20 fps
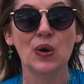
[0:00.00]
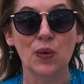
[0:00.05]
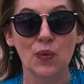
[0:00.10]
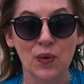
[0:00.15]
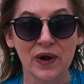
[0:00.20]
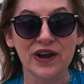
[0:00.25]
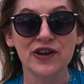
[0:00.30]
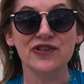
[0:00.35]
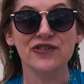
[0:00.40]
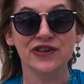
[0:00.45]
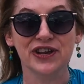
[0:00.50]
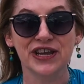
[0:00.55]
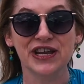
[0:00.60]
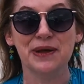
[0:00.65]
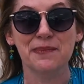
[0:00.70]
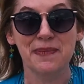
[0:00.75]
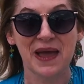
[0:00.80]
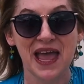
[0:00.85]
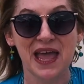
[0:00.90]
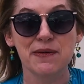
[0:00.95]
where you're going
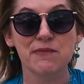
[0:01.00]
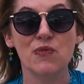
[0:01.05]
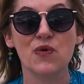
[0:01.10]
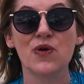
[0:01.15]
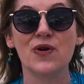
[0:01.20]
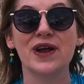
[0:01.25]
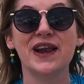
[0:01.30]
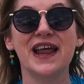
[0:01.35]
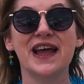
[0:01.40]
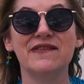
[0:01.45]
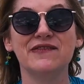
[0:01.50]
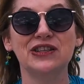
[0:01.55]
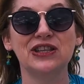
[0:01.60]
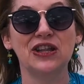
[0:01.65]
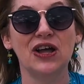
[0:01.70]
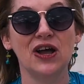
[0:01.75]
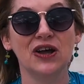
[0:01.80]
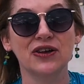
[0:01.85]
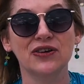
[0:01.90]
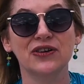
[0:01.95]
to pay more and have a
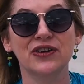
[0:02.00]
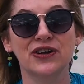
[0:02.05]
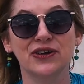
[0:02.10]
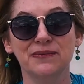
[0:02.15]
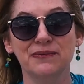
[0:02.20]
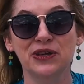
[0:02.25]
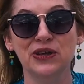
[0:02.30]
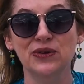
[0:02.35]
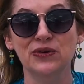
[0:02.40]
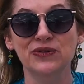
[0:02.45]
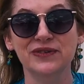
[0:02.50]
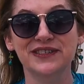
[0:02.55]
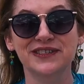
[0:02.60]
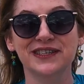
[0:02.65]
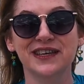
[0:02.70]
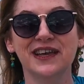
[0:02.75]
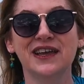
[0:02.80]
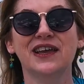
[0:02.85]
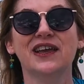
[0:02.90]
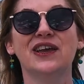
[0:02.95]
longer commute,